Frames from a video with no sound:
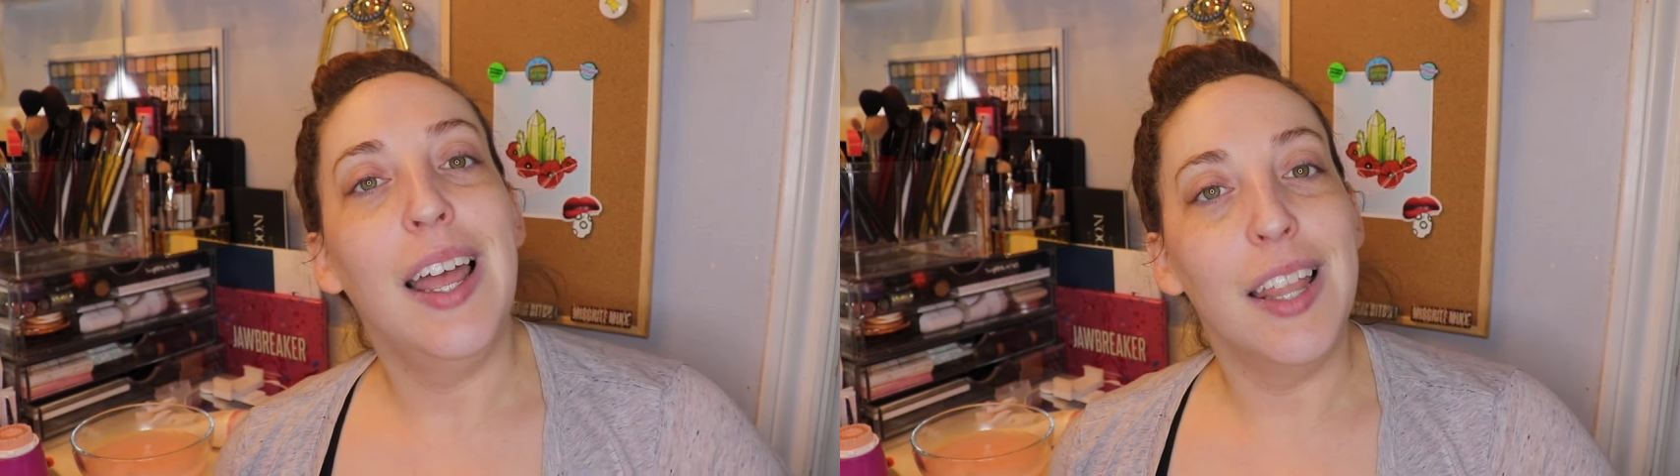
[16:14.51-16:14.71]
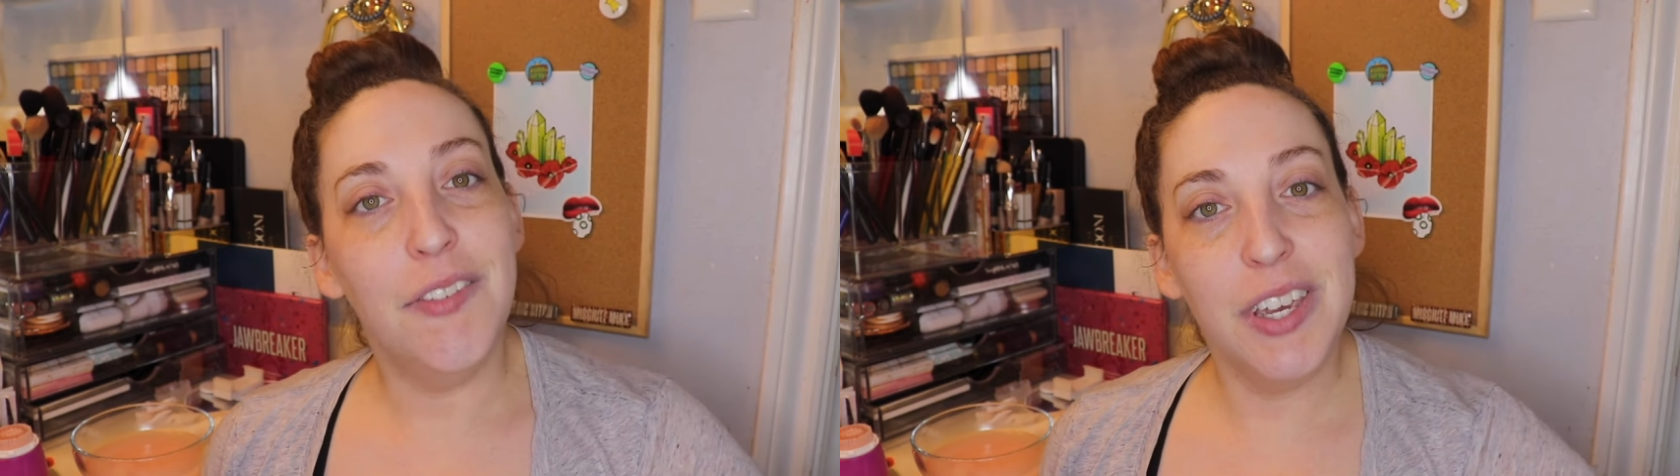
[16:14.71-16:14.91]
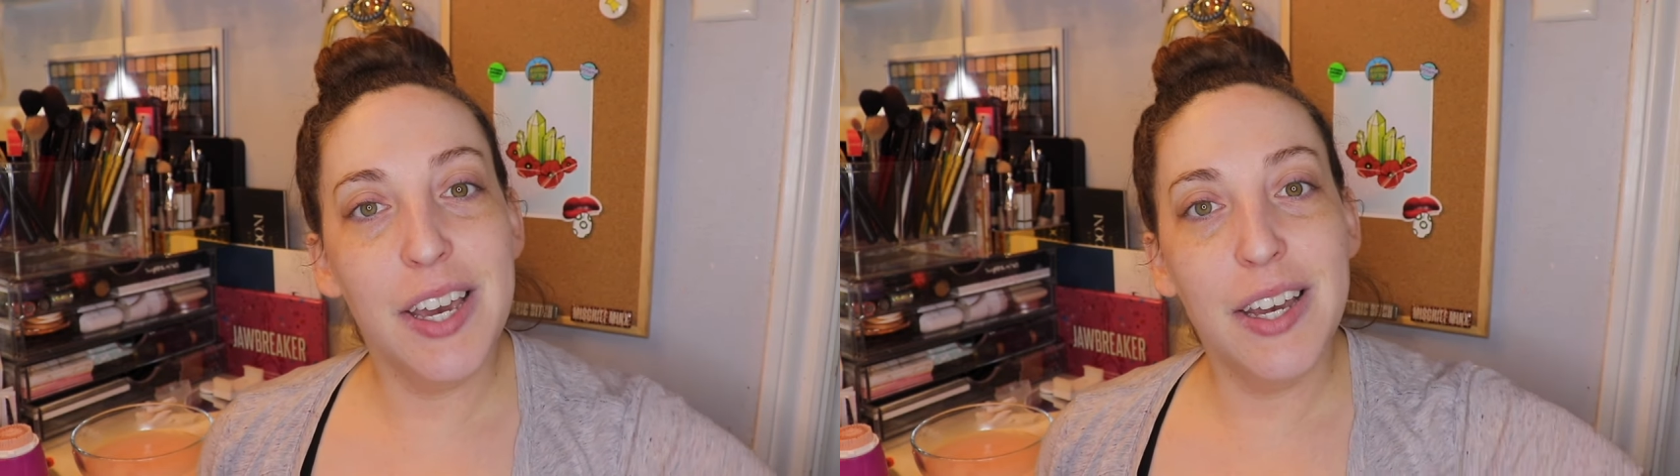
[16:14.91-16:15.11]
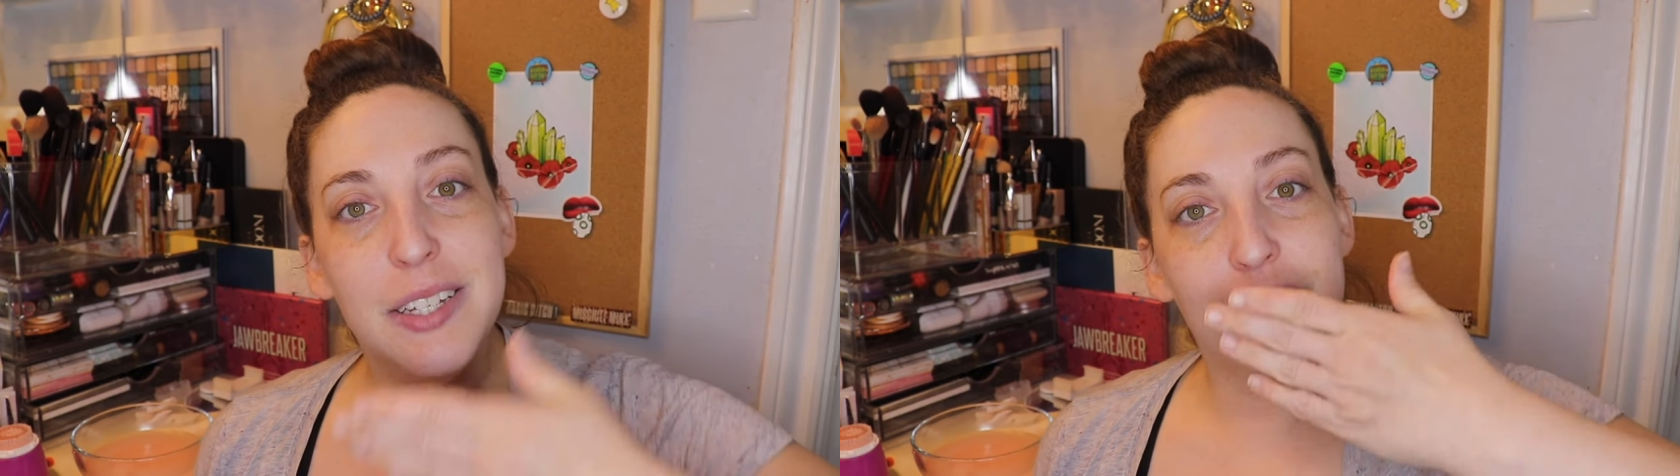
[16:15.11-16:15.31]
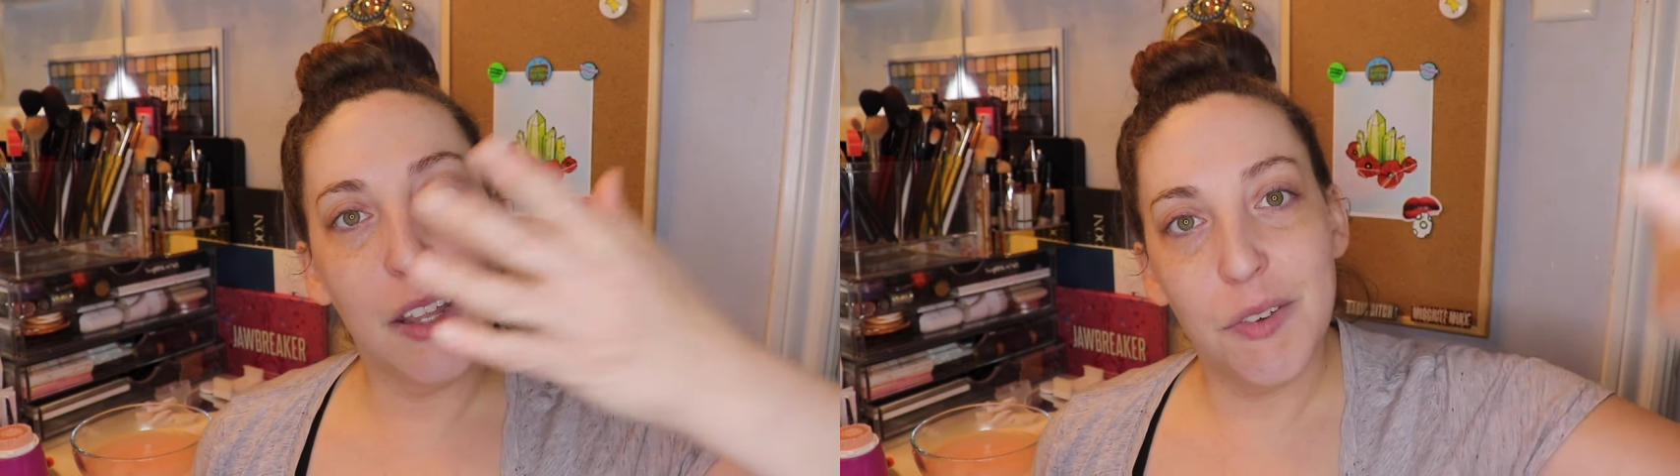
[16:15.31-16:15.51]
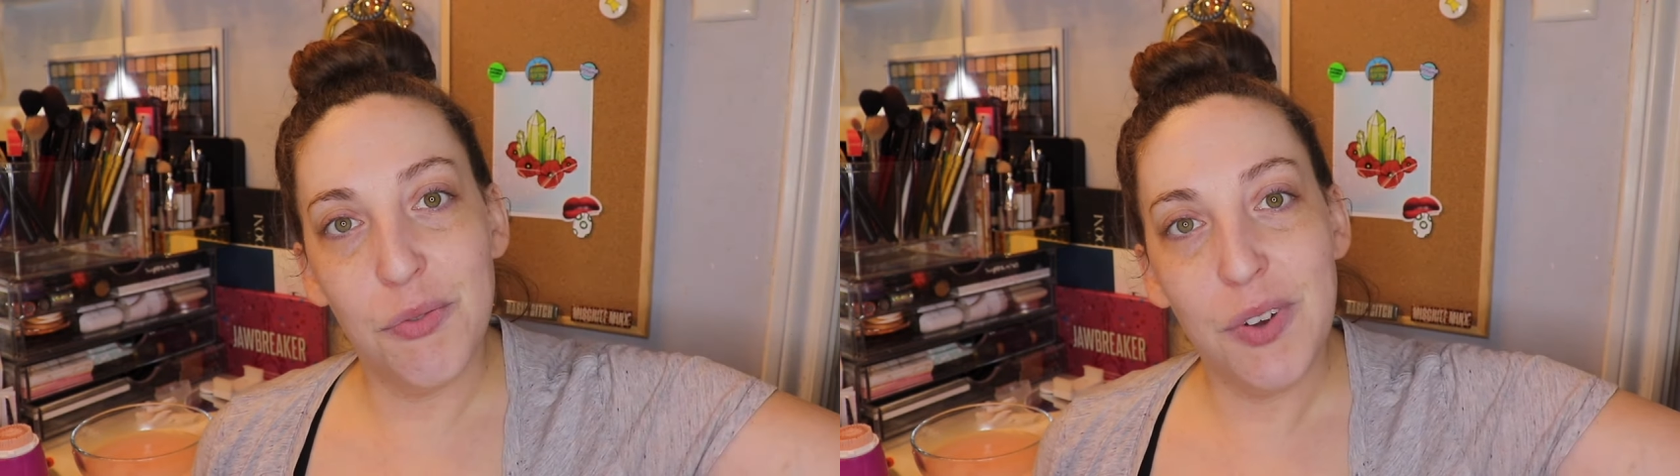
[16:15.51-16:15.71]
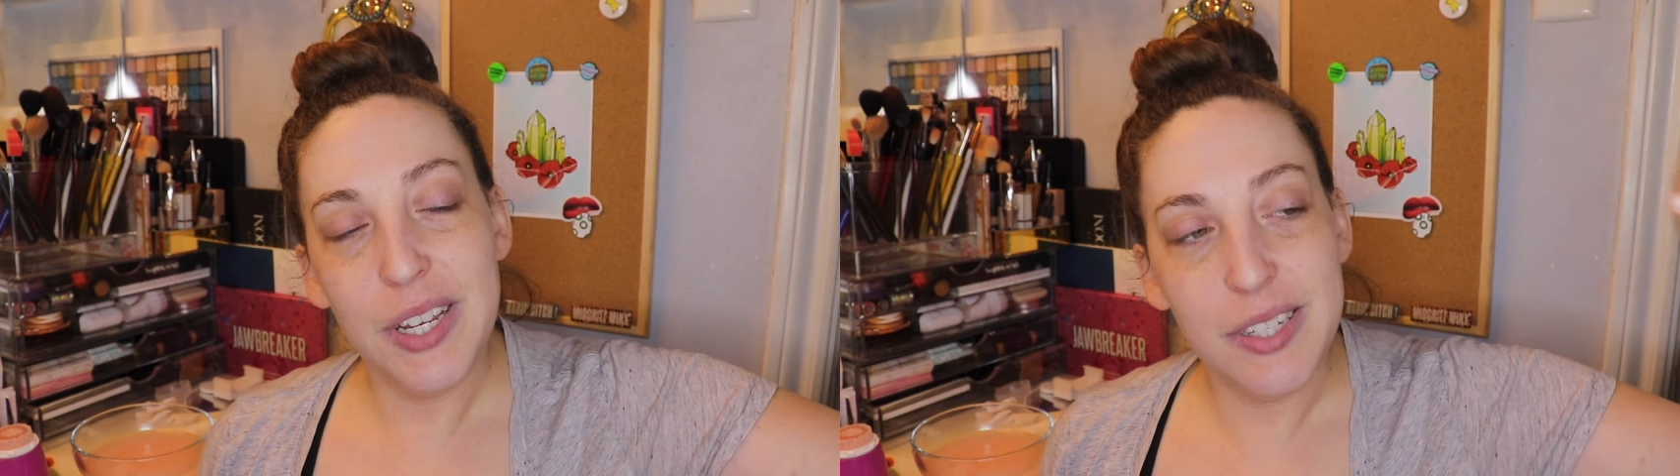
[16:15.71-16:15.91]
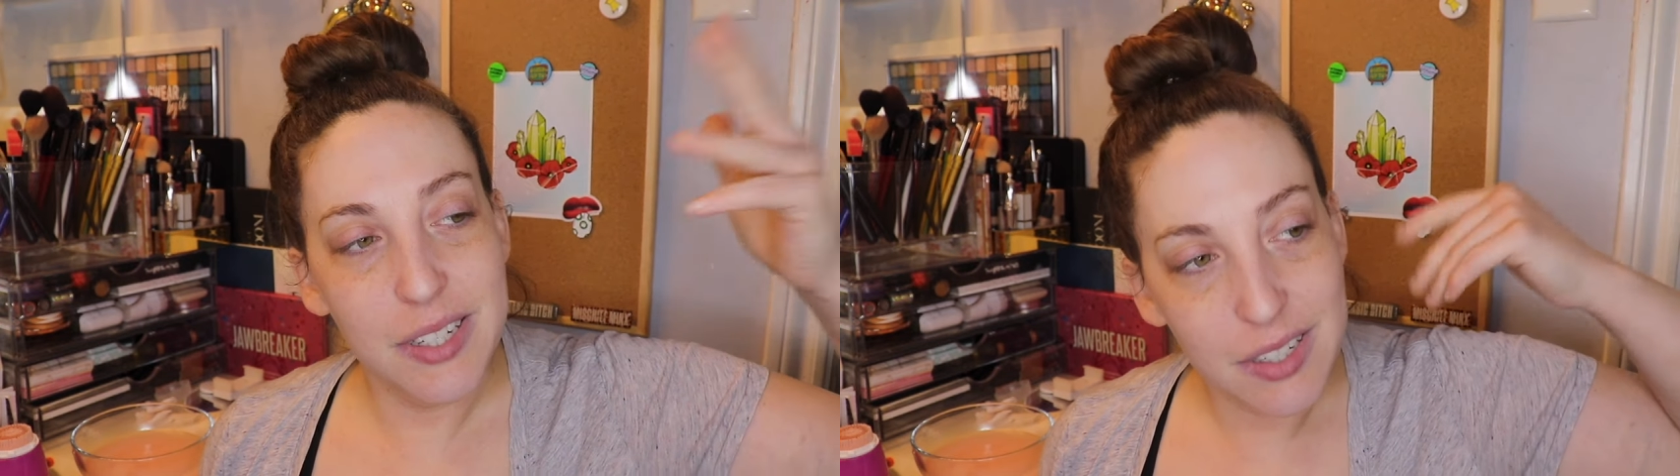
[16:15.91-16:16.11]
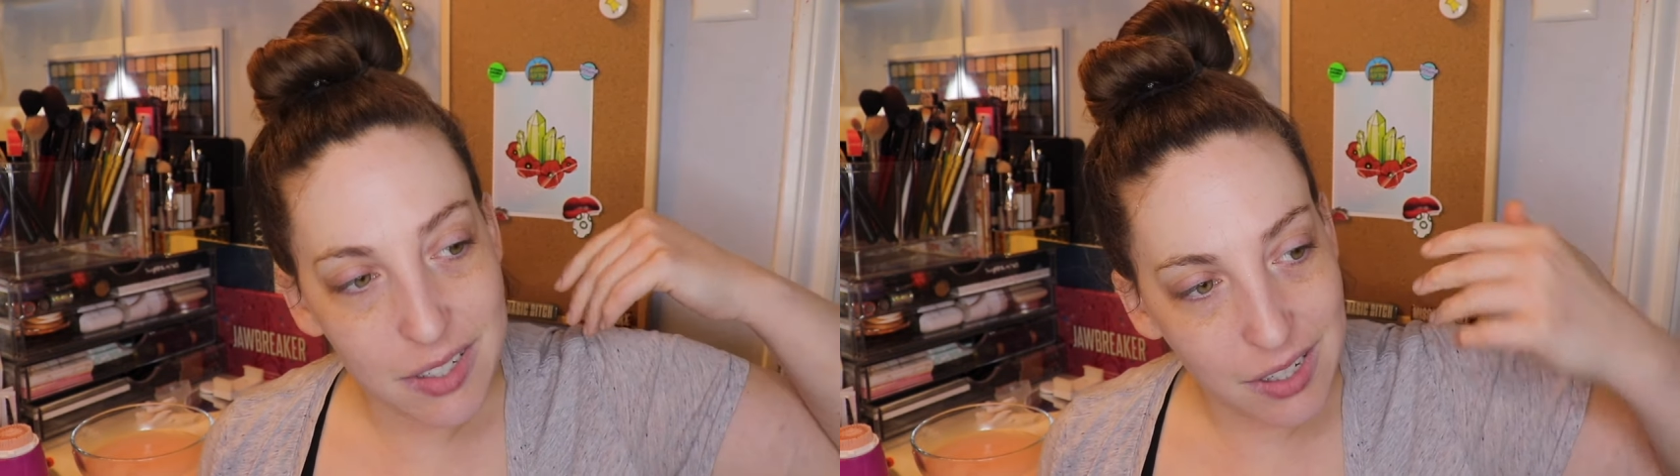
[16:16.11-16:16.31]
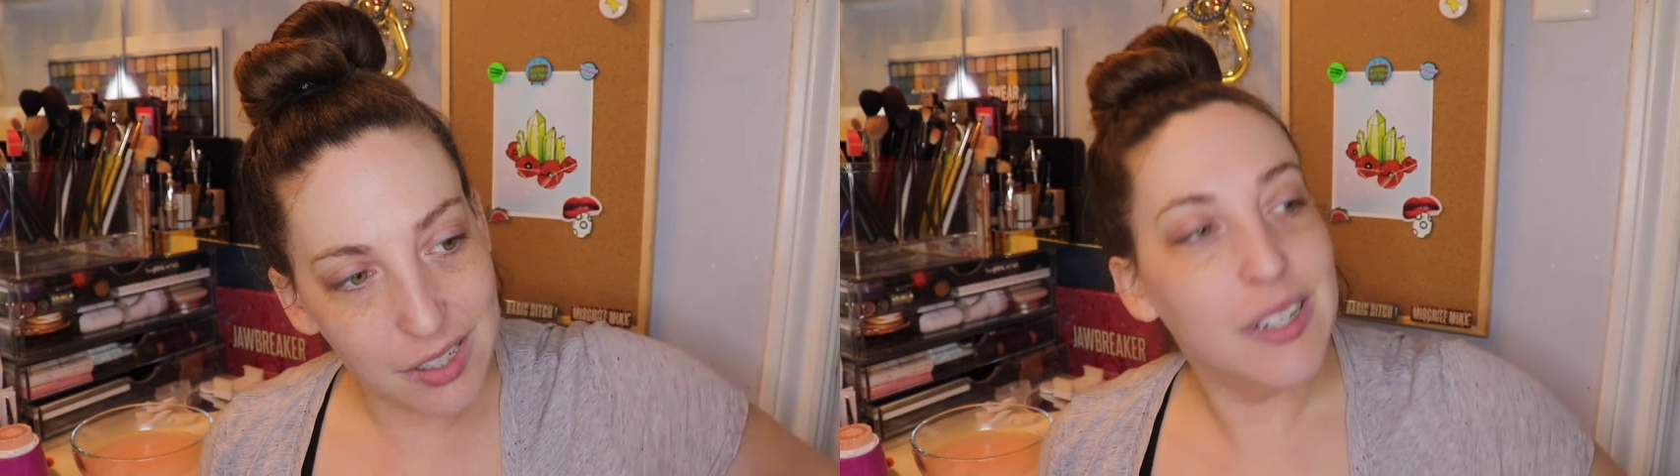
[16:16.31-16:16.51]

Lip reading: I love you guys. I love your faces.